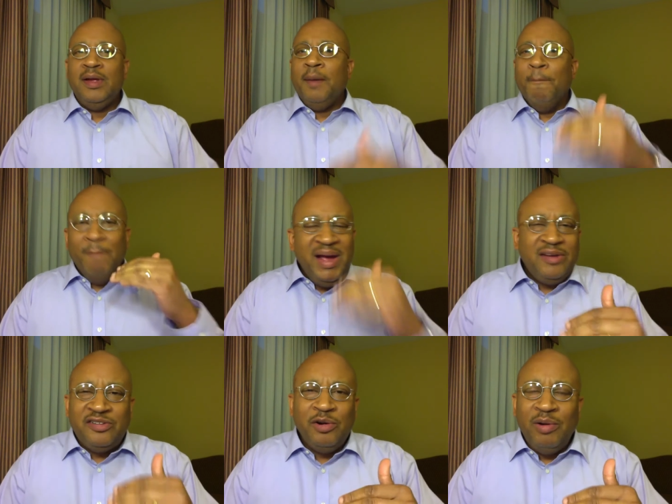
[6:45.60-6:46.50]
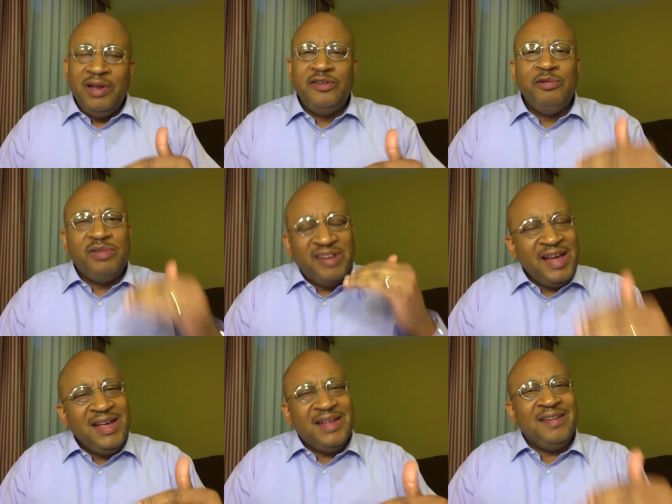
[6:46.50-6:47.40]
make sure that you
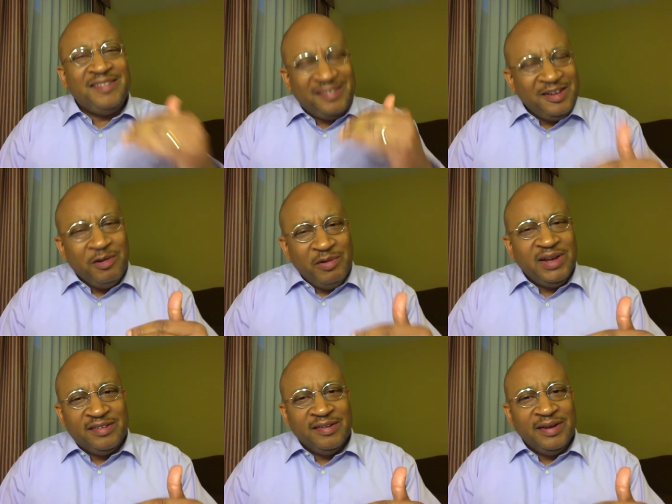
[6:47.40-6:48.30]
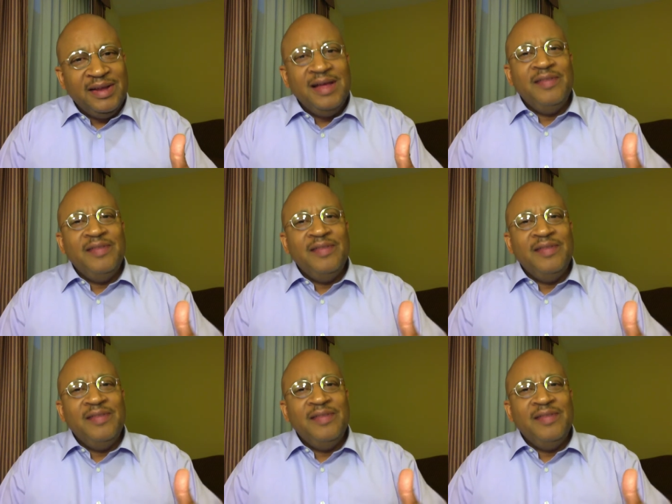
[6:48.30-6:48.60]
take seriously